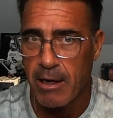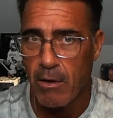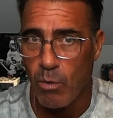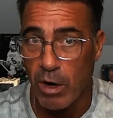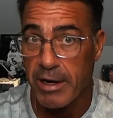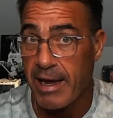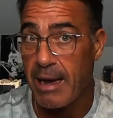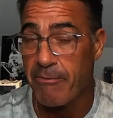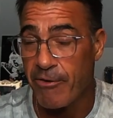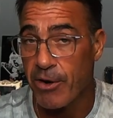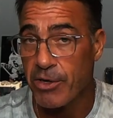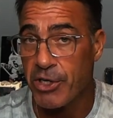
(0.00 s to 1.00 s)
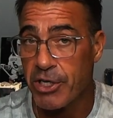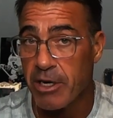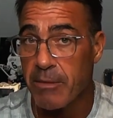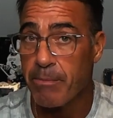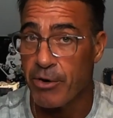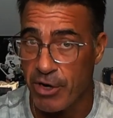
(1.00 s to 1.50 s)
What came
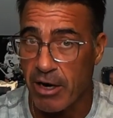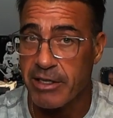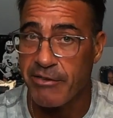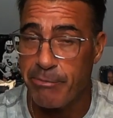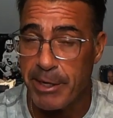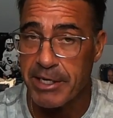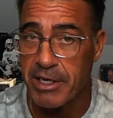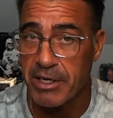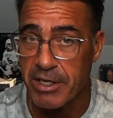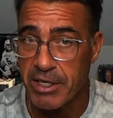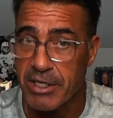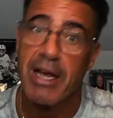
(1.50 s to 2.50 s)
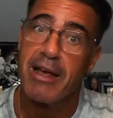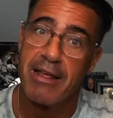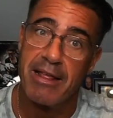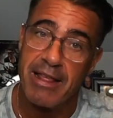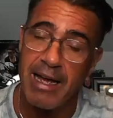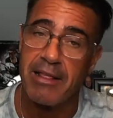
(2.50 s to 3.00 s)
first? Productive businesses,
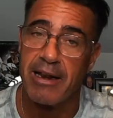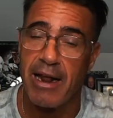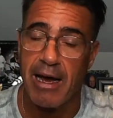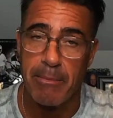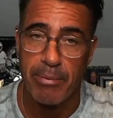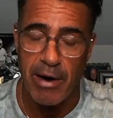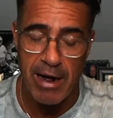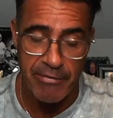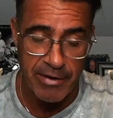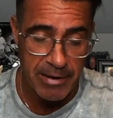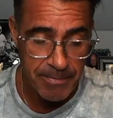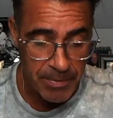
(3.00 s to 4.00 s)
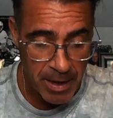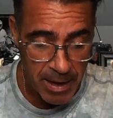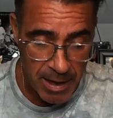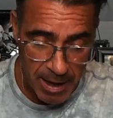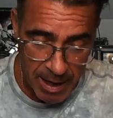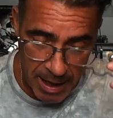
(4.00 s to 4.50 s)
then the nonprofit.
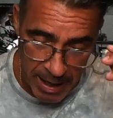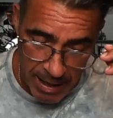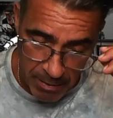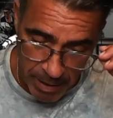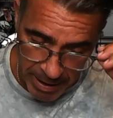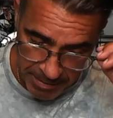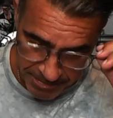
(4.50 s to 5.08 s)
Anyway,